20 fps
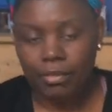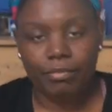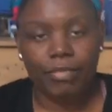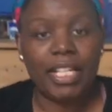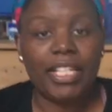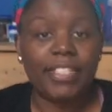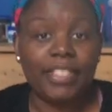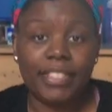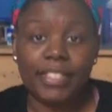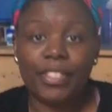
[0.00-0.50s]

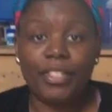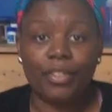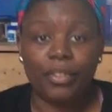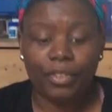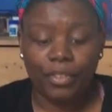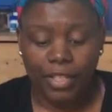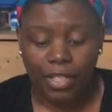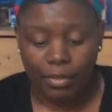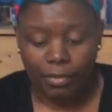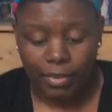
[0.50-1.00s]
That's the
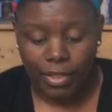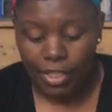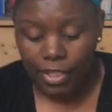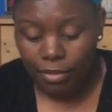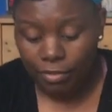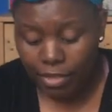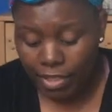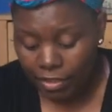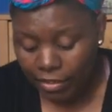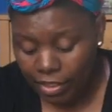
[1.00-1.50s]
cereal that we eat
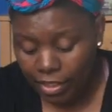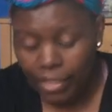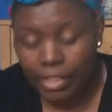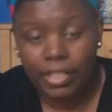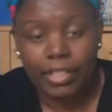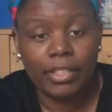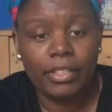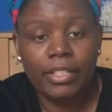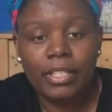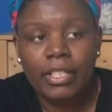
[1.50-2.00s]
around
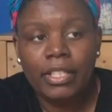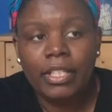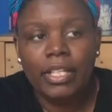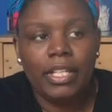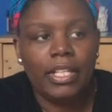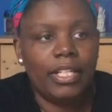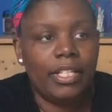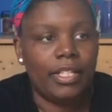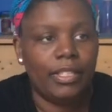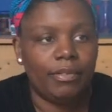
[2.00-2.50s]
here,
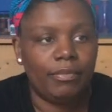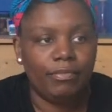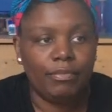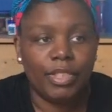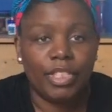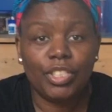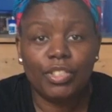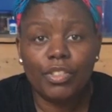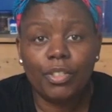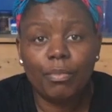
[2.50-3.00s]

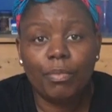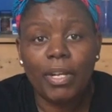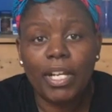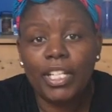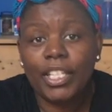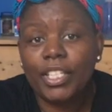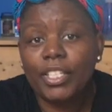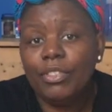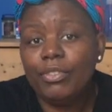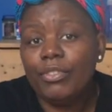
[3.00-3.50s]
but you could
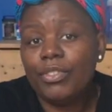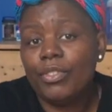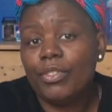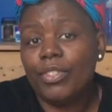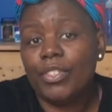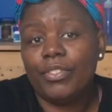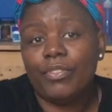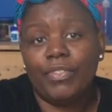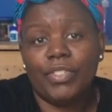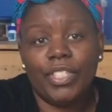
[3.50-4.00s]
probably use
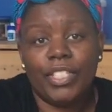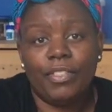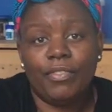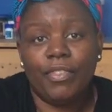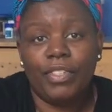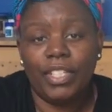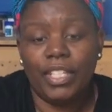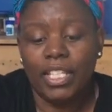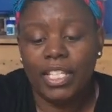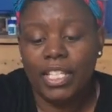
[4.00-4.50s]
yours for
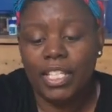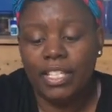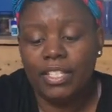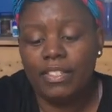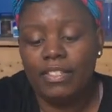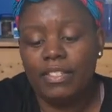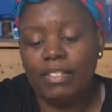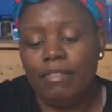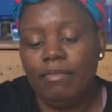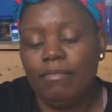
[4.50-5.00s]
different
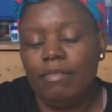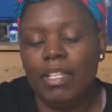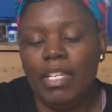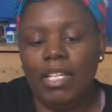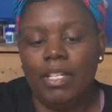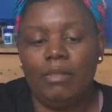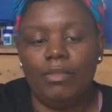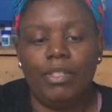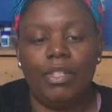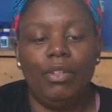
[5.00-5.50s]
things,
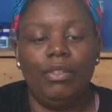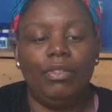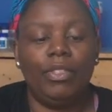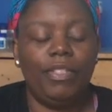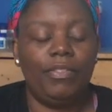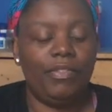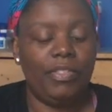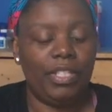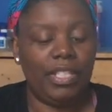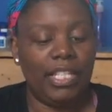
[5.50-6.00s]
to hold
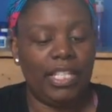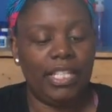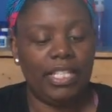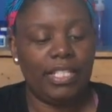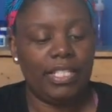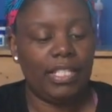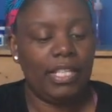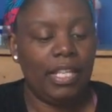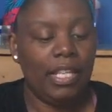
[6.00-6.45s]
different things.